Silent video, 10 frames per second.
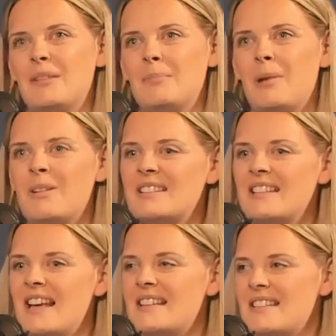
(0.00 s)

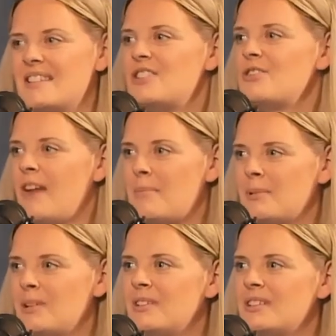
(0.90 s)
boxes and
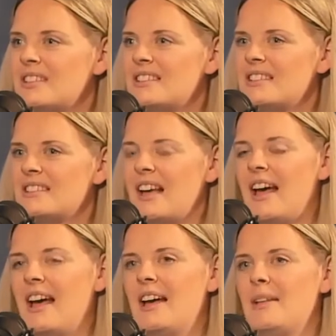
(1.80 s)
scrapbooks.
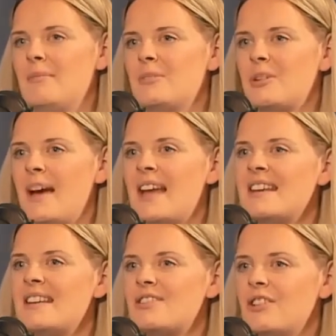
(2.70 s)
So
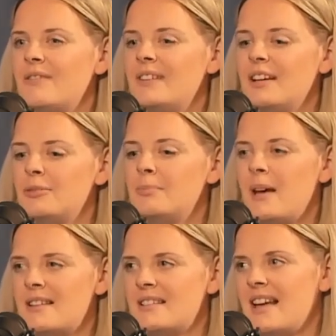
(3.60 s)
any sort of little
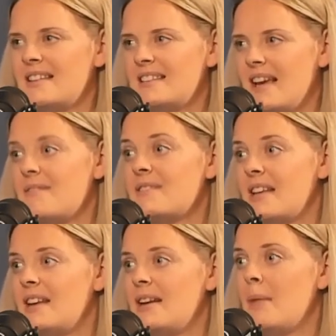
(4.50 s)
personalised gifts
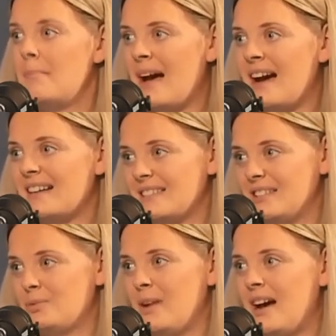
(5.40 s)
and bags
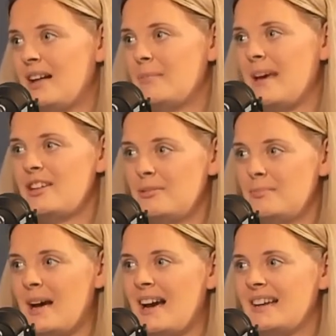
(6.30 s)
as well, makeup
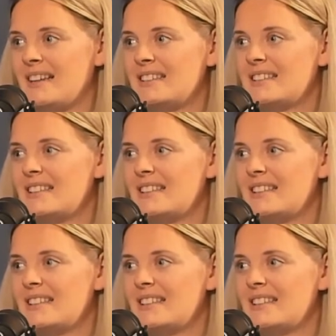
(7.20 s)
bags.